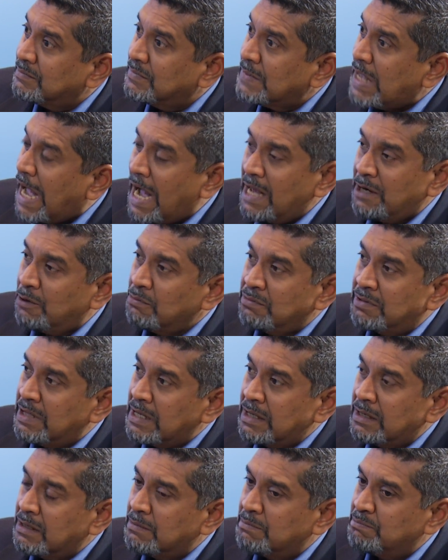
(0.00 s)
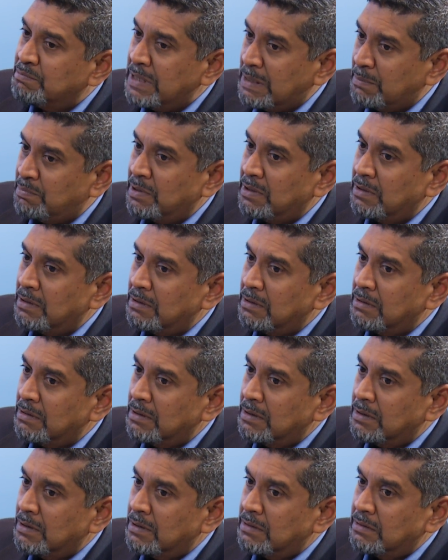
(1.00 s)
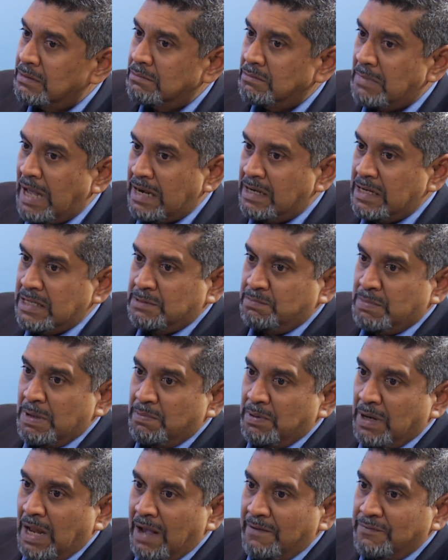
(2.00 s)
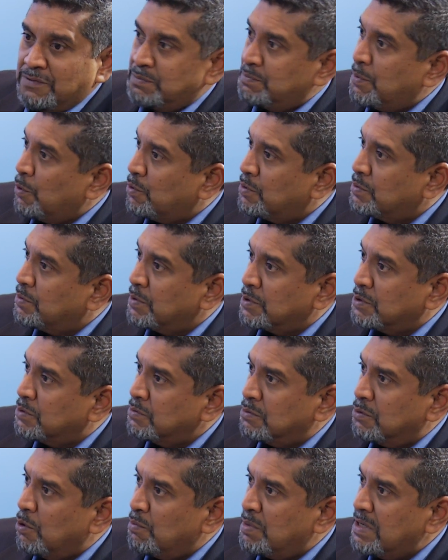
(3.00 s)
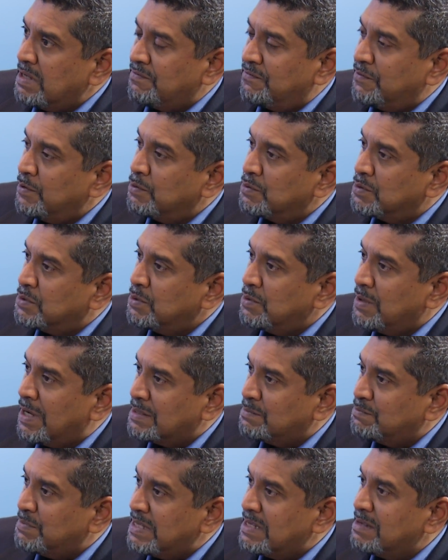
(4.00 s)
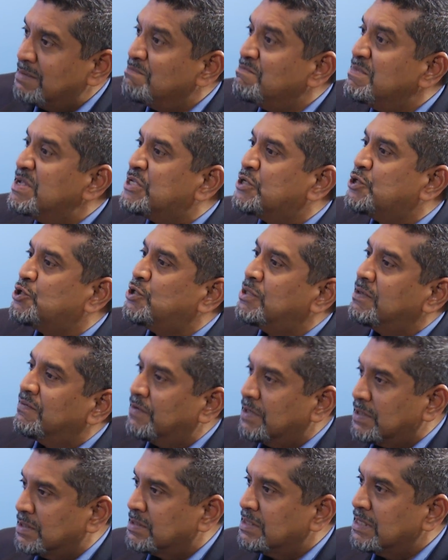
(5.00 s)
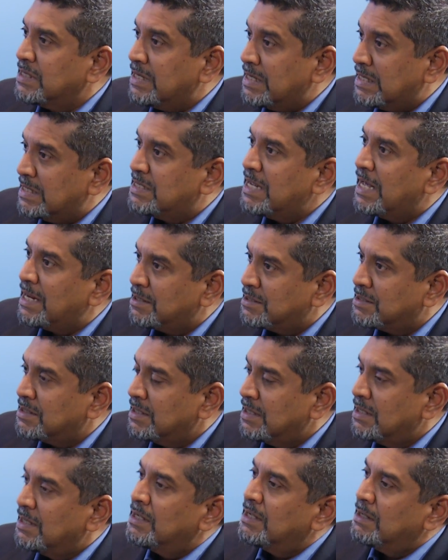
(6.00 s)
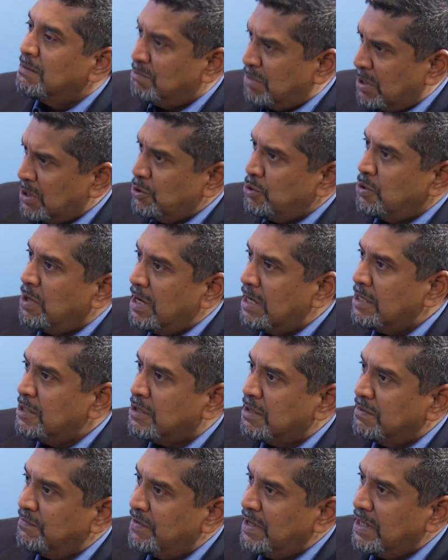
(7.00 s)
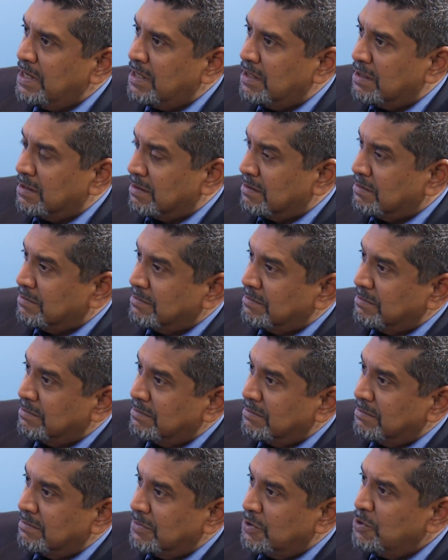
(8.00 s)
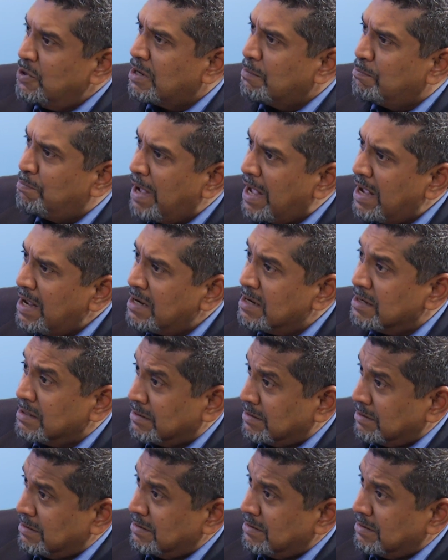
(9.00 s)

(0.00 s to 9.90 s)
I don't think people, at least people I've spoken to, nobody views you as being mischievous in intent, but you're inconvenient. You're a pain.